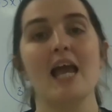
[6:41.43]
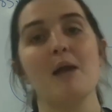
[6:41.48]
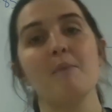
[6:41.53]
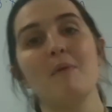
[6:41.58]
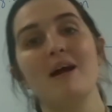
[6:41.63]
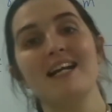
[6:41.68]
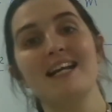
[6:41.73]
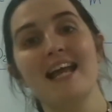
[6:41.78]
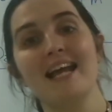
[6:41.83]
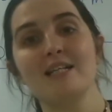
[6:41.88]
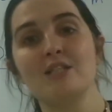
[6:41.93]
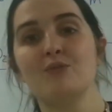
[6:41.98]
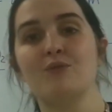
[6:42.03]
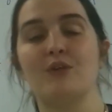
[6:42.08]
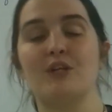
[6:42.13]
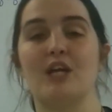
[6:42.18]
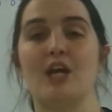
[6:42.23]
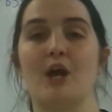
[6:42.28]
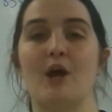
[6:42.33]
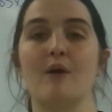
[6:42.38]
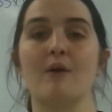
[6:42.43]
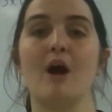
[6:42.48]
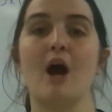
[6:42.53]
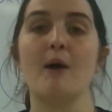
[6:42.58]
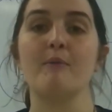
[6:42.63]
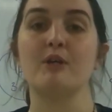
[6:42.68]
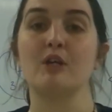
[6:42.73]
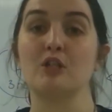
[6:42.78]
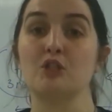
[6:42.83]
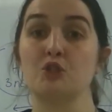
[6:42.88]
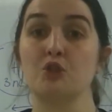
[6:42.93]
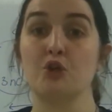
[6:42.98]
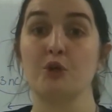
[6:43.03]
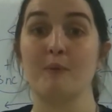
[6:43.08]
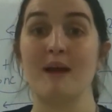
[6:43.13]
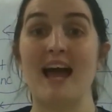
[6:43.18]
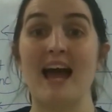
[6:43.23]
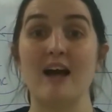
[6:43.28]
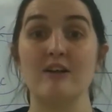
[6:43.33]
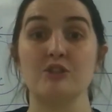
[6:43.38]
In my next video, I'm going to
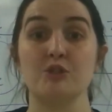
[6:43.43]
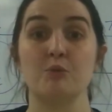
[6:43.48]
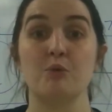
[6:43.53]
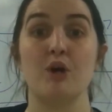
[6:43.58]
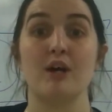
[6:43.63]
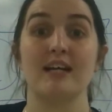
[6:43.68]
talk about how to